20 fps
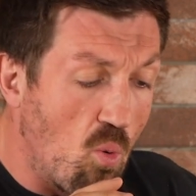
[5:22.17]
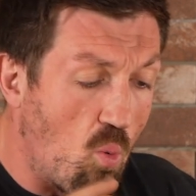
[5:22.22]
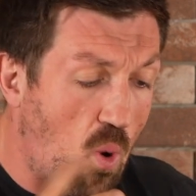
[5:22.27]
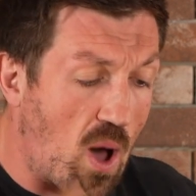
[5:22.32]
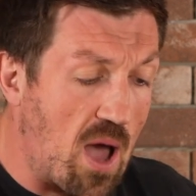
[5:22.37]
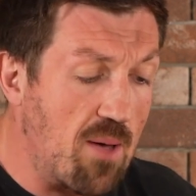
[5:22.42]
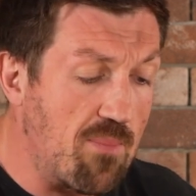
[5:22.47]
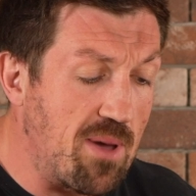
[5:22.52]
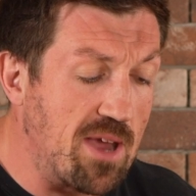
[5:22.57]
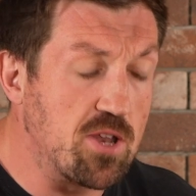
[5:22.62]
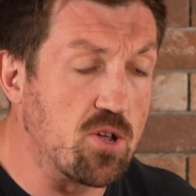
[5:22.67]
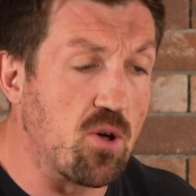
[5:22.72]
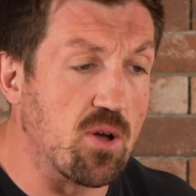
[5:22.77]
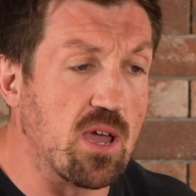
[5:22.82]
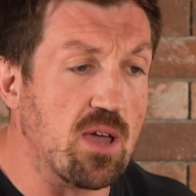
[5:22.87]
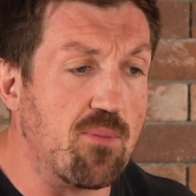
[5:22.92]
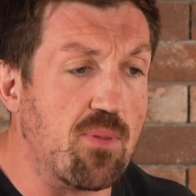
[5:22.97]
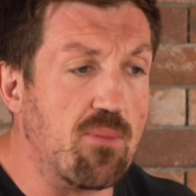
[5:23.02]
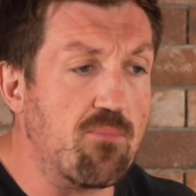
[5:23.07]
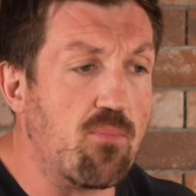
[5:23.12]
Why am I
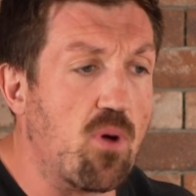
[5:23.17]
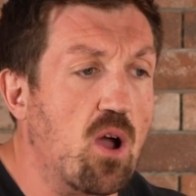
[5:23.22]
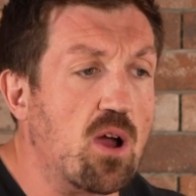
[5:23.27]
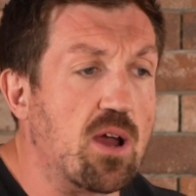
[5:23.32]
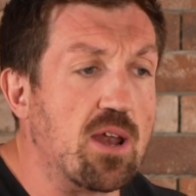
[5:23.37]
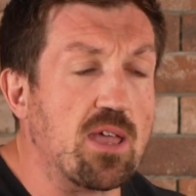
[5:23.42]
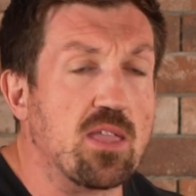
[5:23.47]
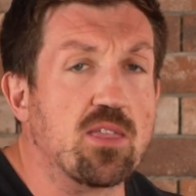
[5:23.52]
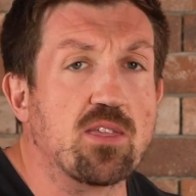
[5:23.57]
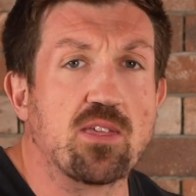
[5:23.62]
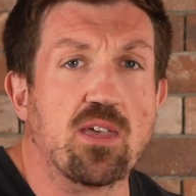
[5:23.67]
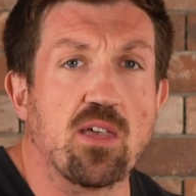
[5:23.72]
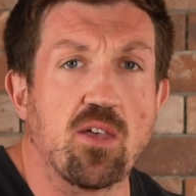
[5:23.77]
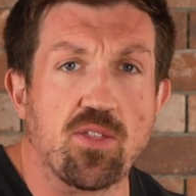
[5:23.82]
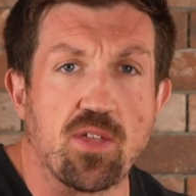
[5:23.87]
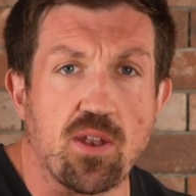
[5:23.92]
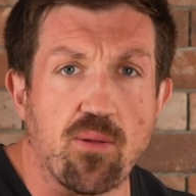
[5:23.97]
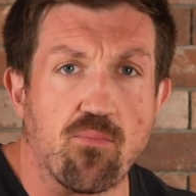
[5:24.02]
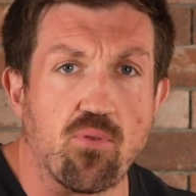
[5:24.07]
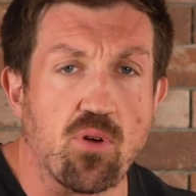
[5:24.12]
talking about marketing and
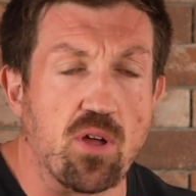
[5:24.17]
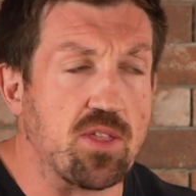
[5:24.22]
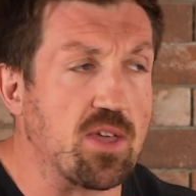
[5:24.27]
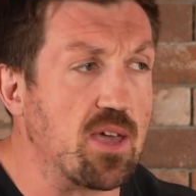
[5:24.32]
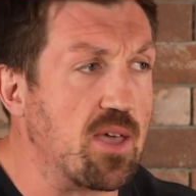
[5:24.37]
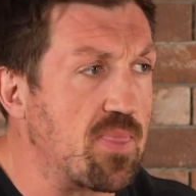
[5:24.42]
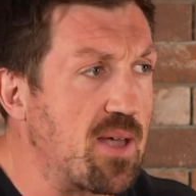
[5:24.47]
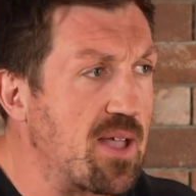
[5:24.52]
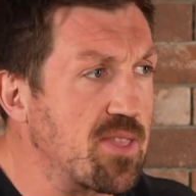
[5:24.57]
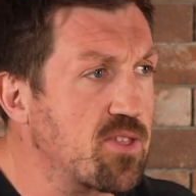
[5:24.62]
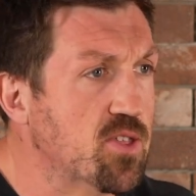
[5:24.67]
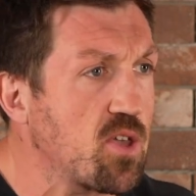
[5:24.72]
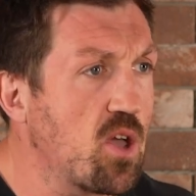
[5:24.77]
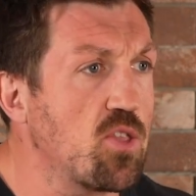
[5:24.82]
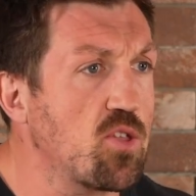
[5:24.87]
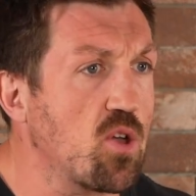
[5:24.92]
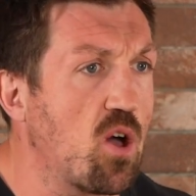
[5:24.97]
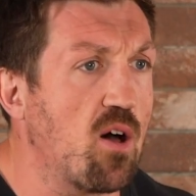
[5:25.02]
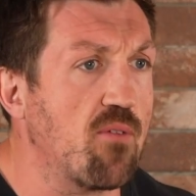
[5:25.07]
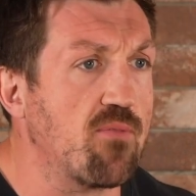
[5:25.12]
sales and embracing it? That
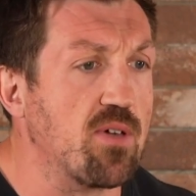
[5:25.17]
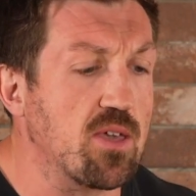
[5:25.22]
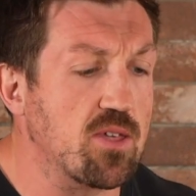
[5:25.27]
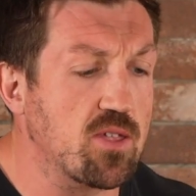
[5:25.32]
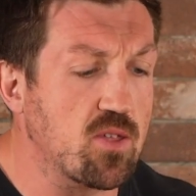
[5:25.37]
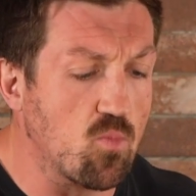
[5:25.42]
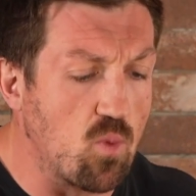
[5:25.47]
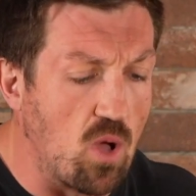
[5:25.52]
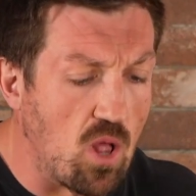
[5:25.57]
sounds obvious.